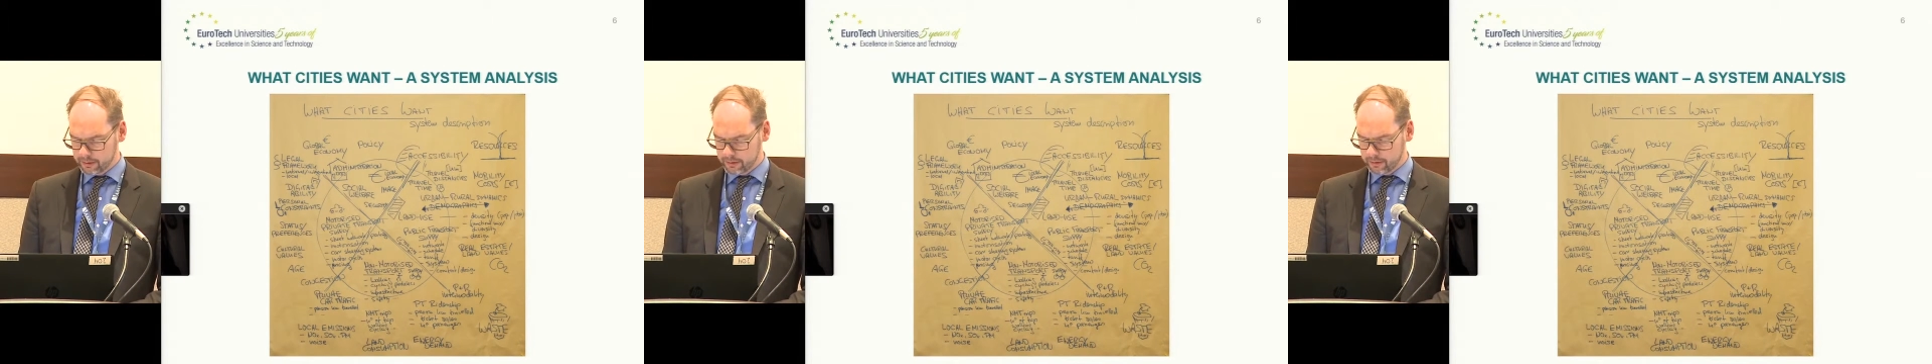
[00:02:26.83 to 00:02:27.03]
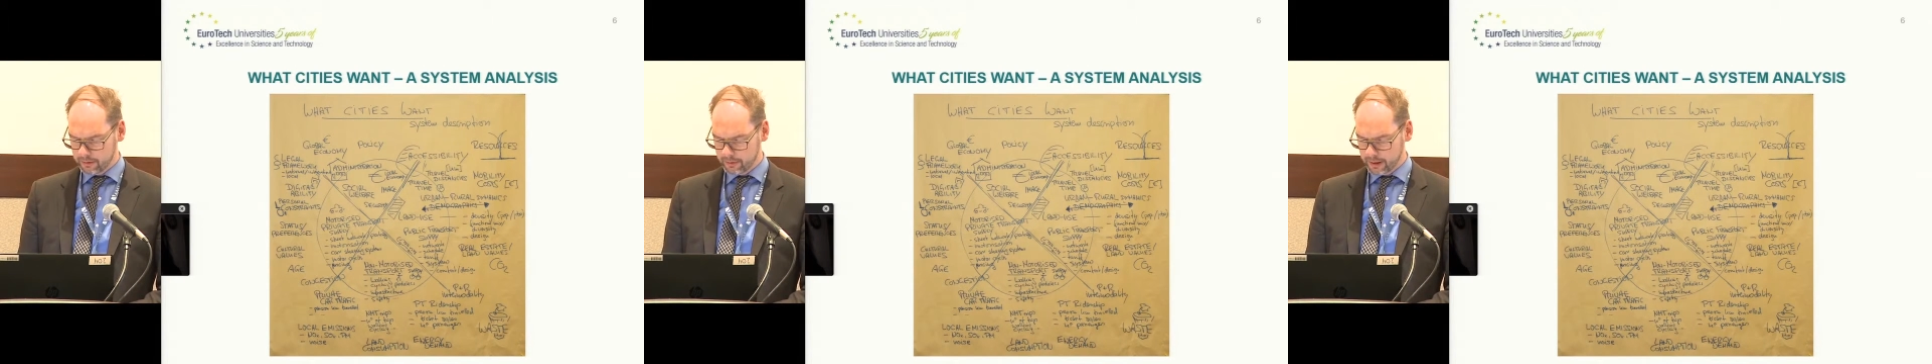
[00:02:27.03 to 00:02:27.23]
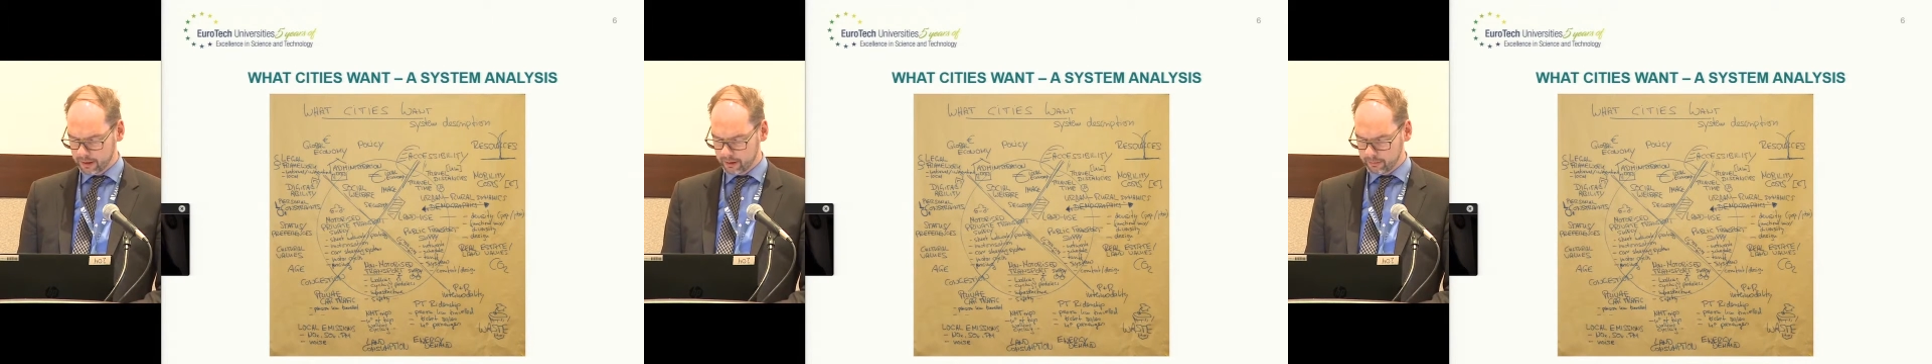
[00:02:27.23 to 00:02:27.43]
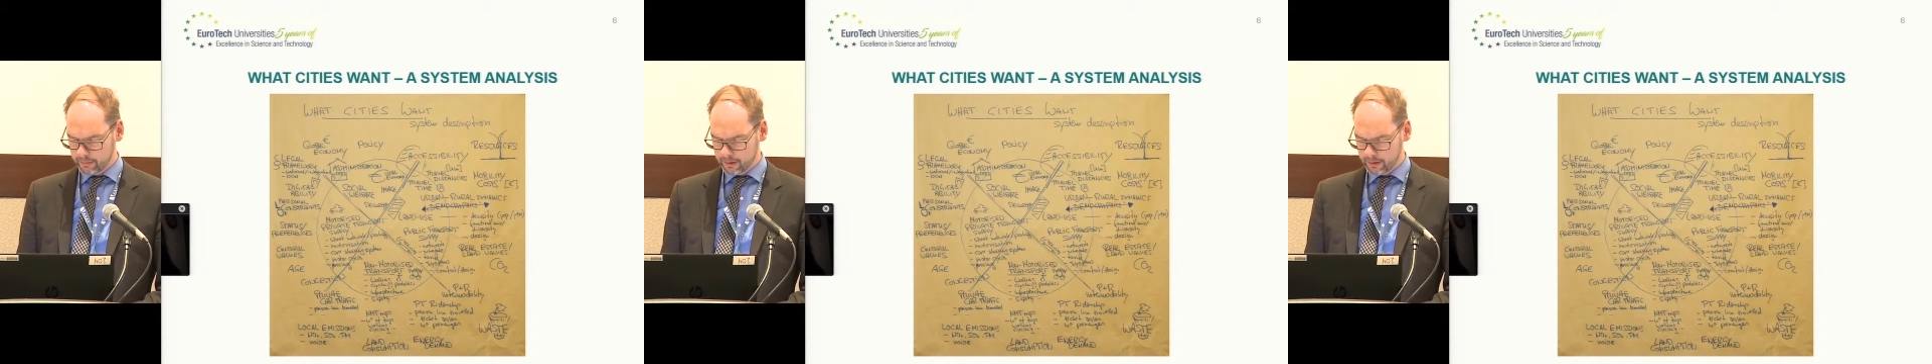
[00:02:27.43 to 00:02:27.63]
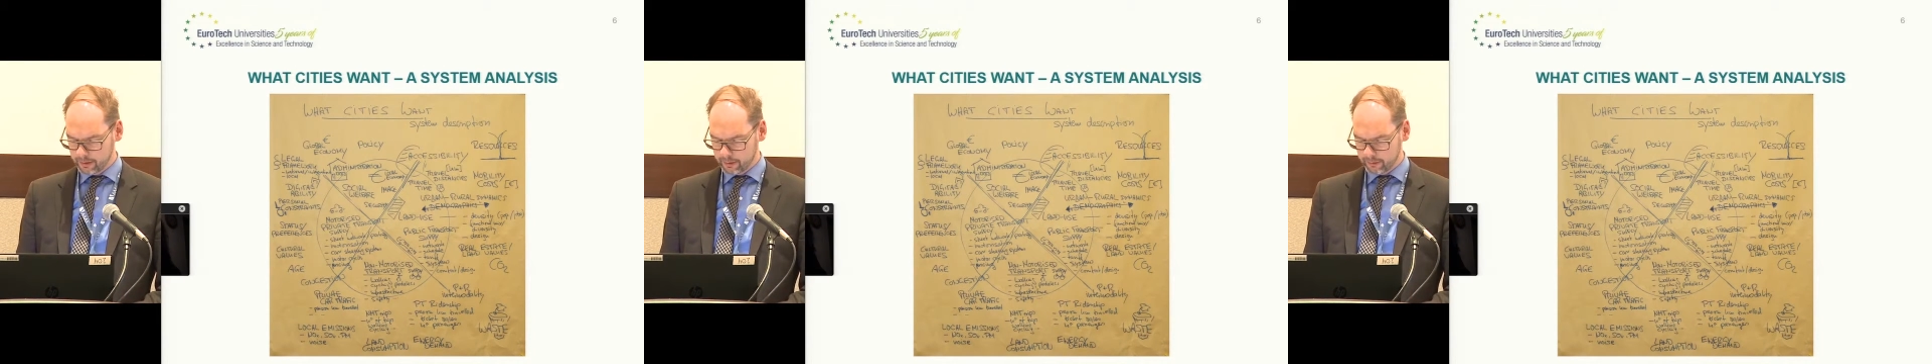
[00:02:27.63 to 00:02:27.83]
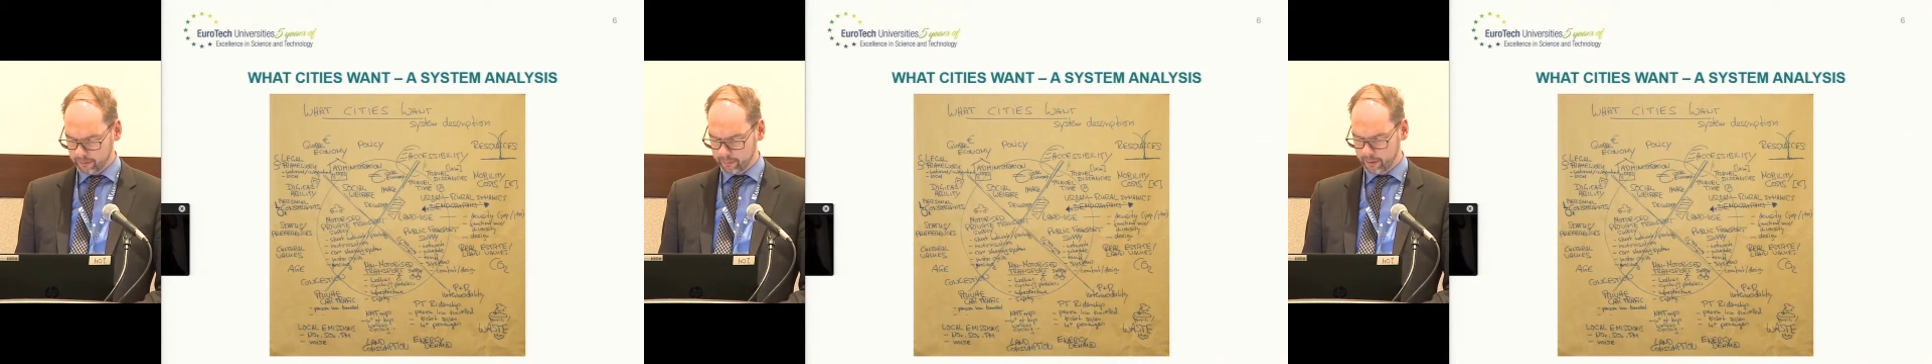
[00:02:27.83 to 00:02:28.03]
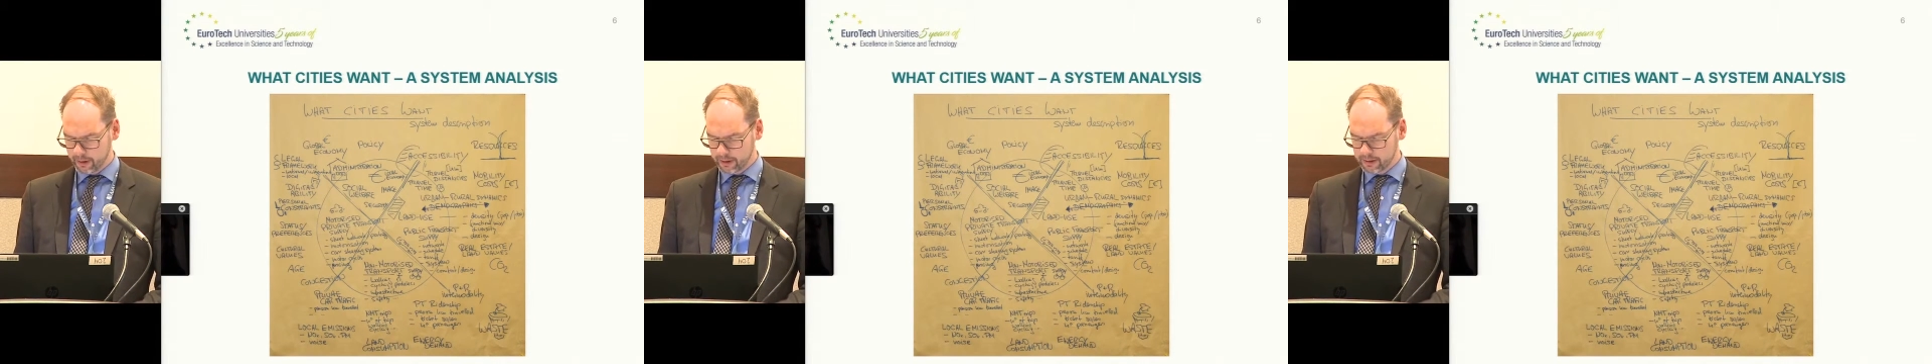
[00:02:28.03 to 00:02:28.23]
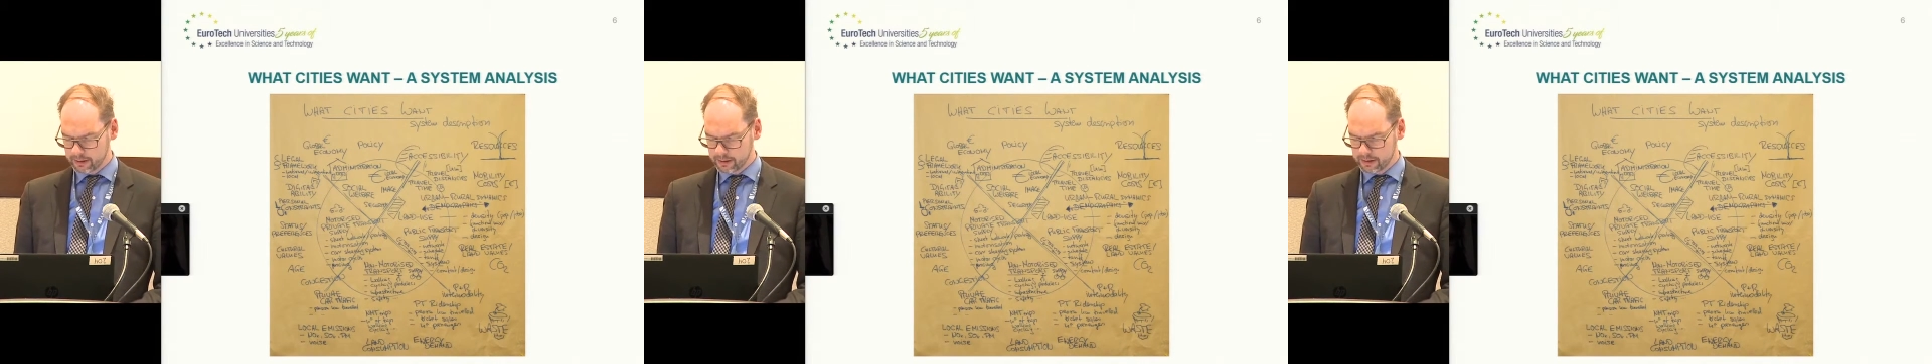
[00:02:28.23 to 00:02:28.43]
together with a lot of
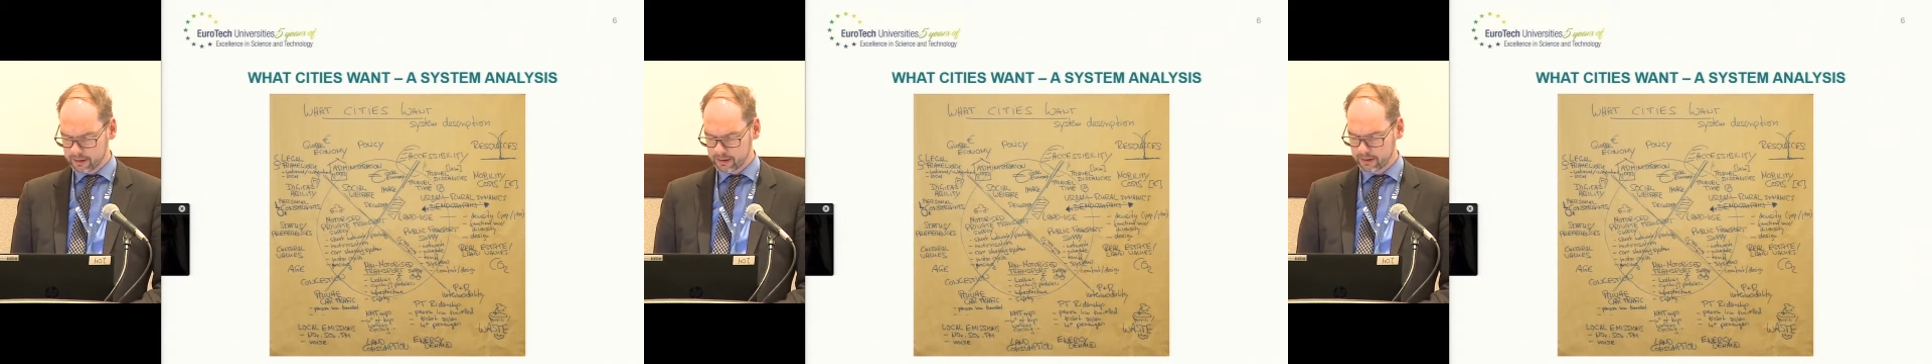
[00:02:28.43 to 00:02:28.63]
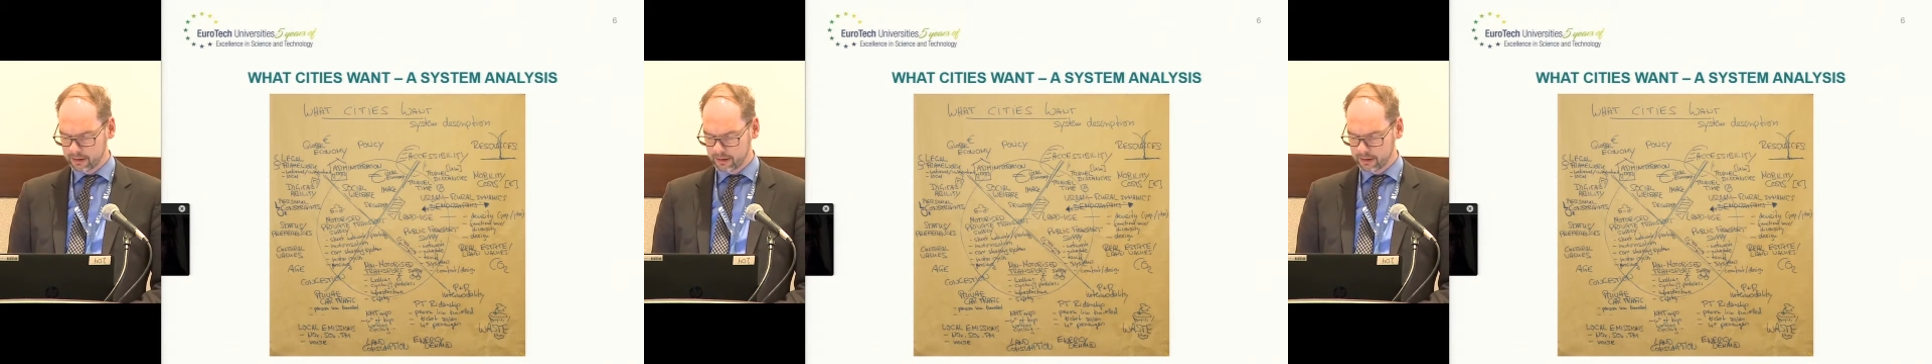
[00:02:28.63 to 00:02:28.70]
partners,